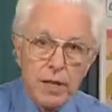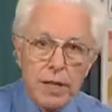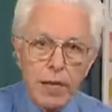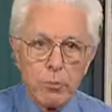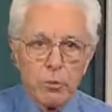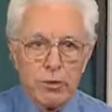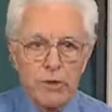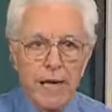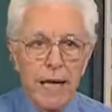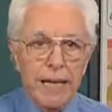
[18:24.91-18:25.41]

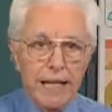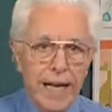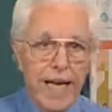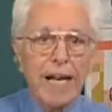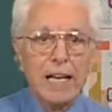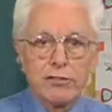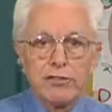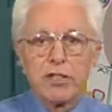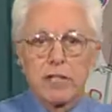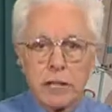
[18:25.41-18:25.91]
And we're not
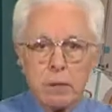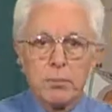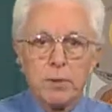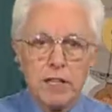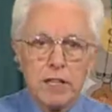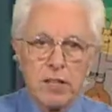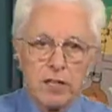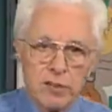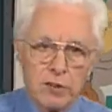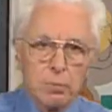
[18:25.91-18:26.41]
actually going to
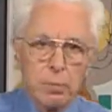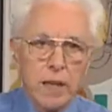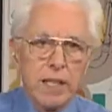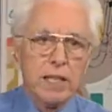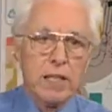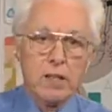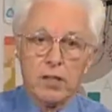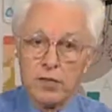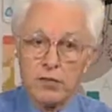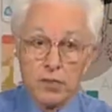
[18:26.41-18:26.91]
be
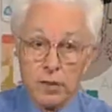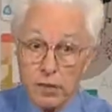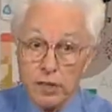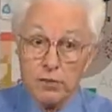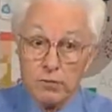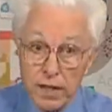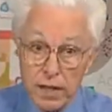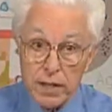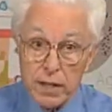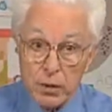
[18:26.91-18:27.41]
explaining this in
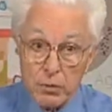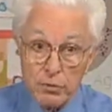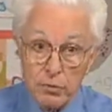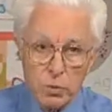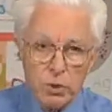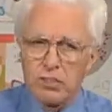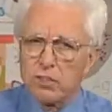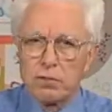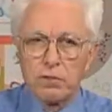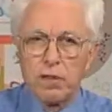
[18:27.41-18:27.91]
these videos,
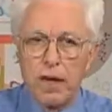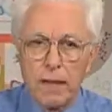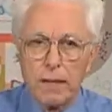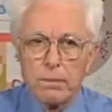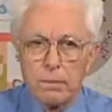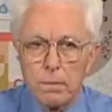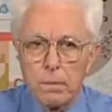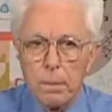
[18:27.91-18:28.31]
which is fine.